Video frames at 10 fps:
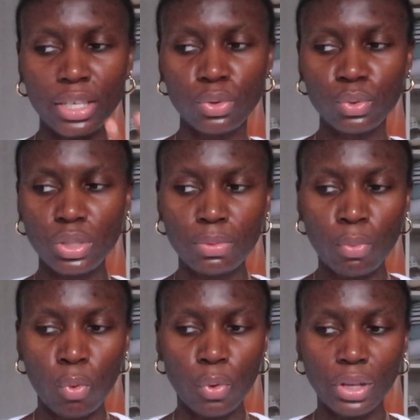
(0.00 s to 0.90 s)
use
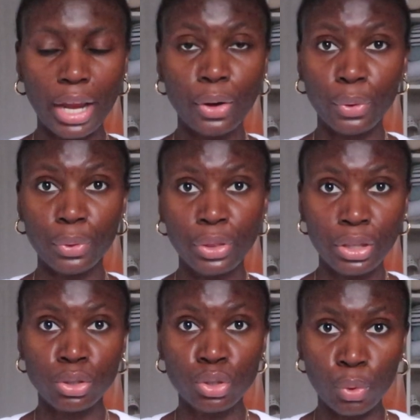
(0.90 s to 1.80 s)
more like
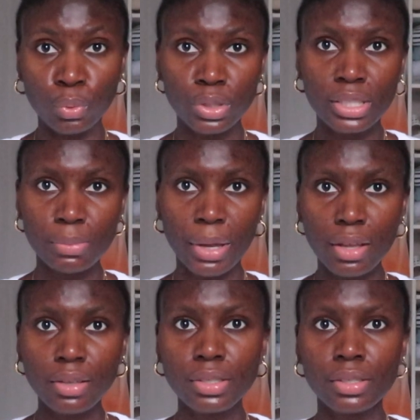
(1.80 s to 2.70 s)
earthy tone
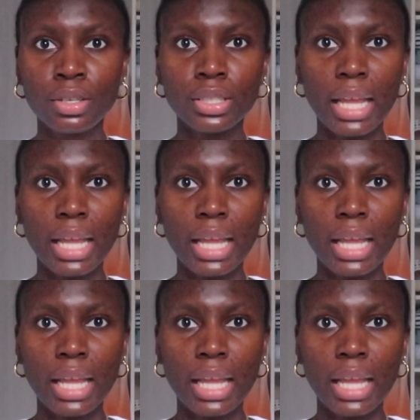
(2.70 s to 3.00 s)
smells.